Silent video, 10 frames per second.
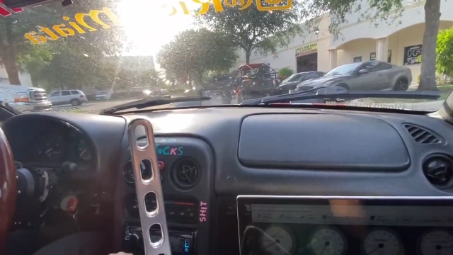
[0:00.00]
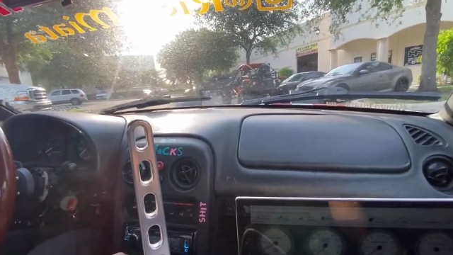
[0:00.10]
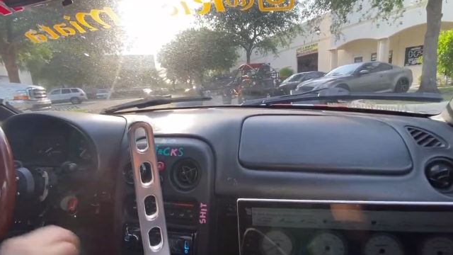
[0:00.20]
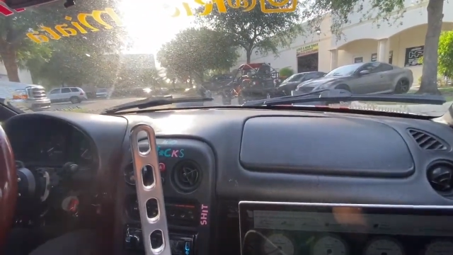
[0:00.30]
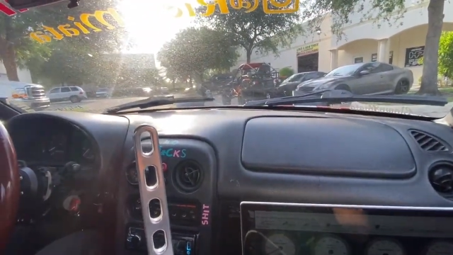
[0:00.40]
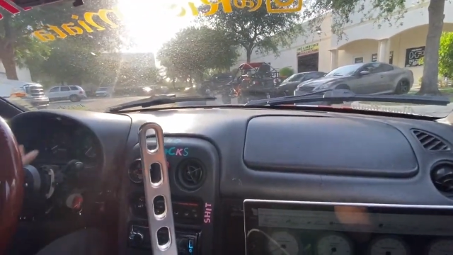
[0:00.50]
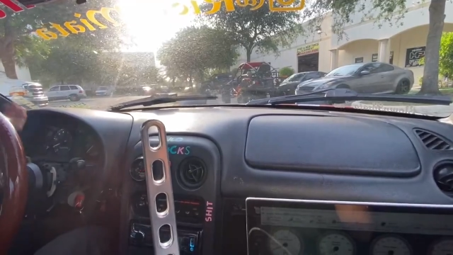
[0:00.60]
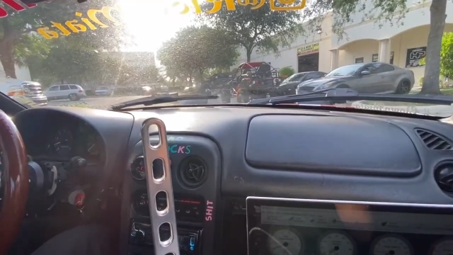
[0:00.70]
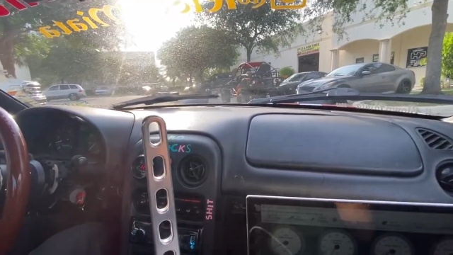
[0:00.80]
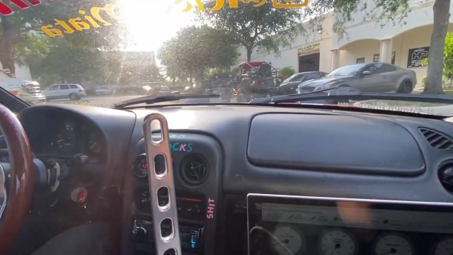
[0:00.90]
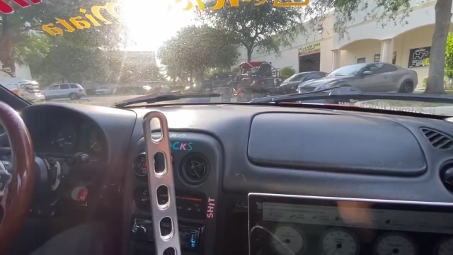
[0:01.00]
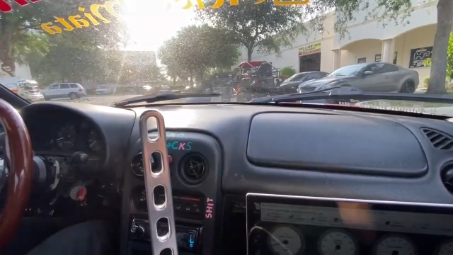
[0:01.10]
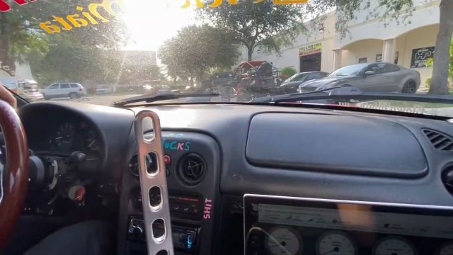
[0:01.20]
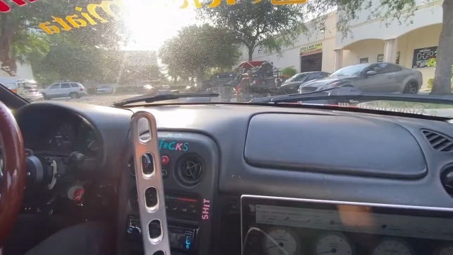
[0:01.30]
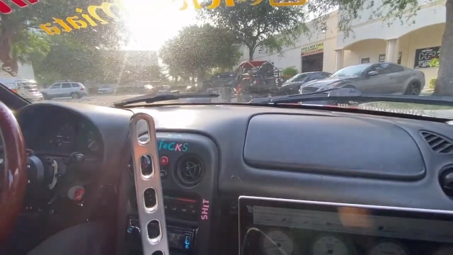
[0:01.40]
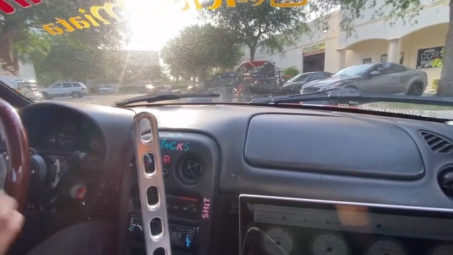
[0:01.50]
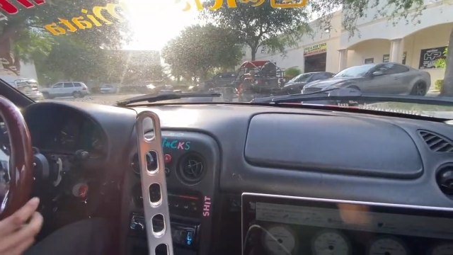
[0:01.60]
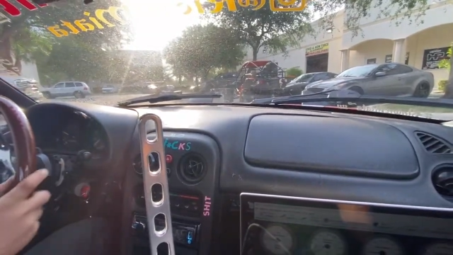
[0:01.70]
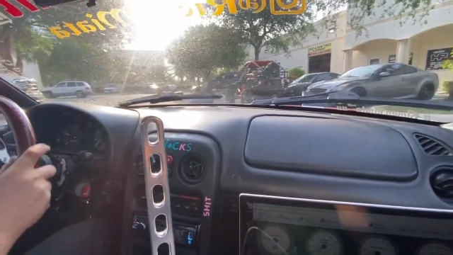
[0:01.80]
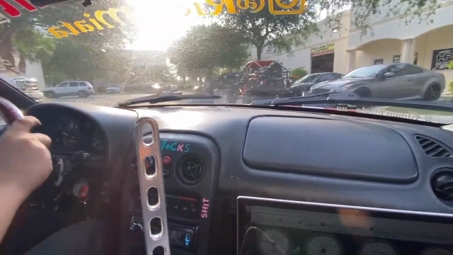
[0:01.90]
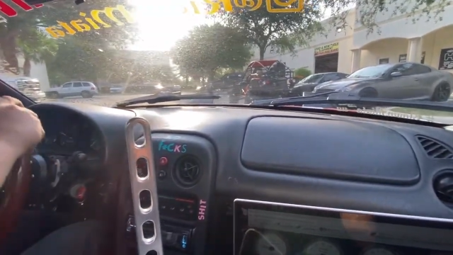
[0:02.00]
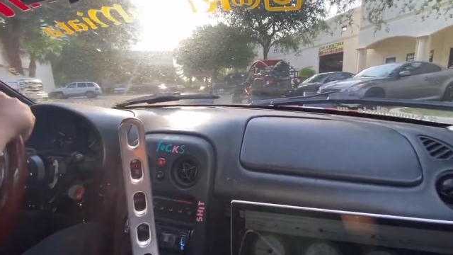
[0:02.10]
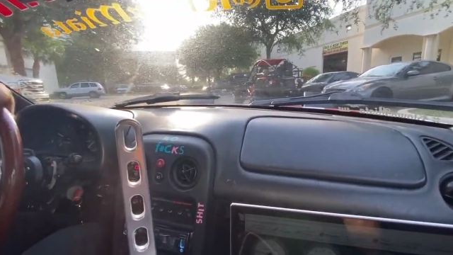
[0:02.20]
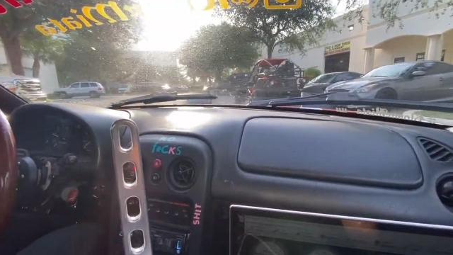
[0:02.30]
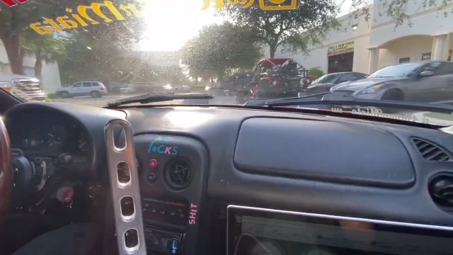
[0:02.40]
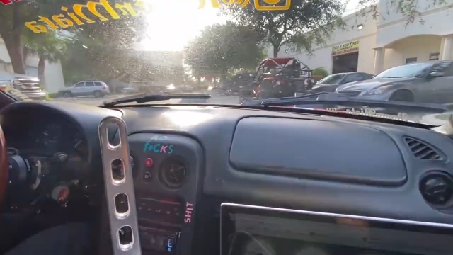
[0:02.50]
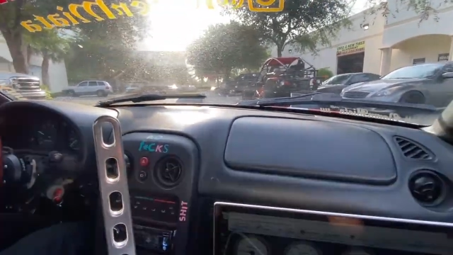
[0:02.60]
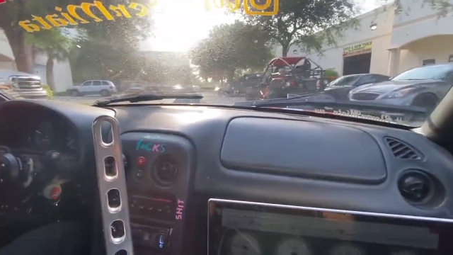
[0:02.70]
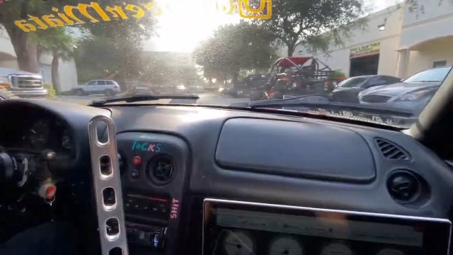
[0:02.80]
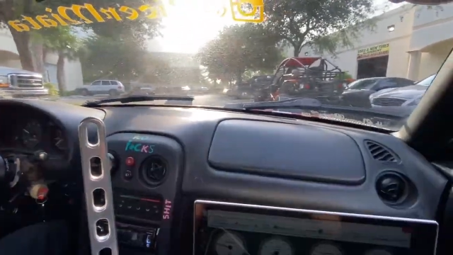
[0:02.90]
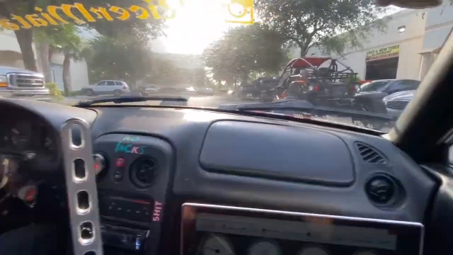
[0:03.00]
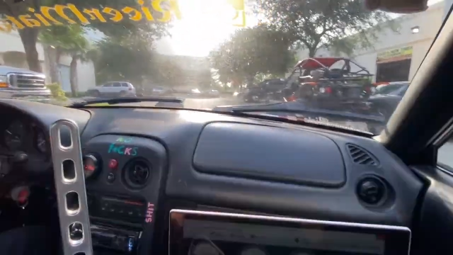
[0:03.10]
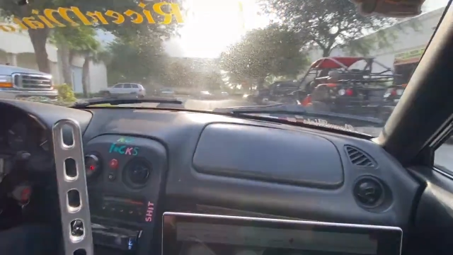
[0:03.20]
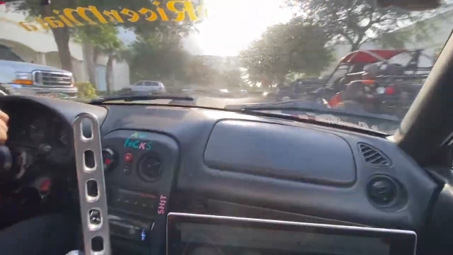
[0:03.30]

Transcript: (no speaker visible)